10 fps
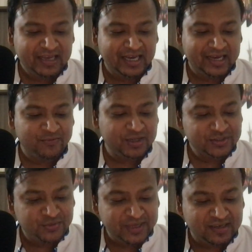and
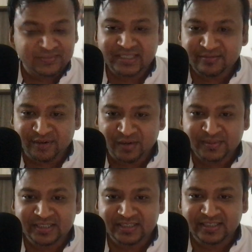wants to become a
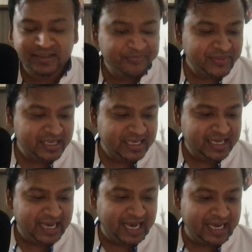DevOps engineer,
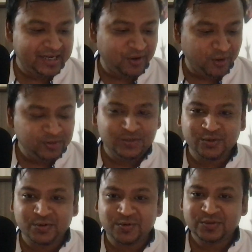and
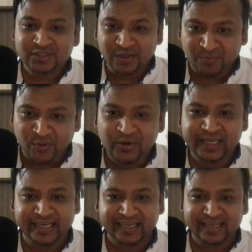also
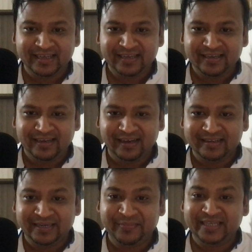supporting.
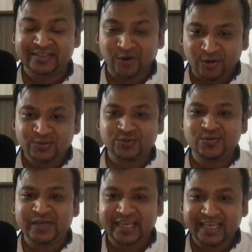That means
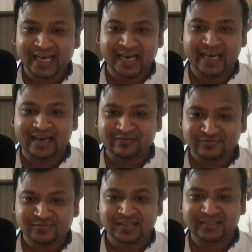also he
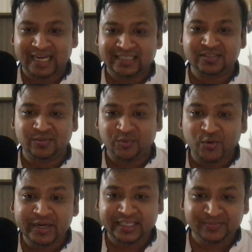have that
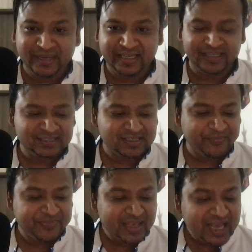support experience.
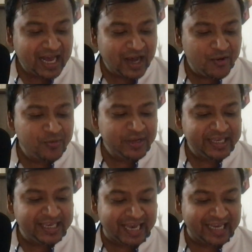How
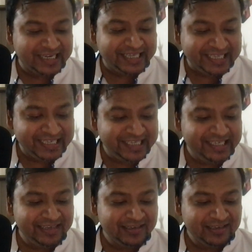can he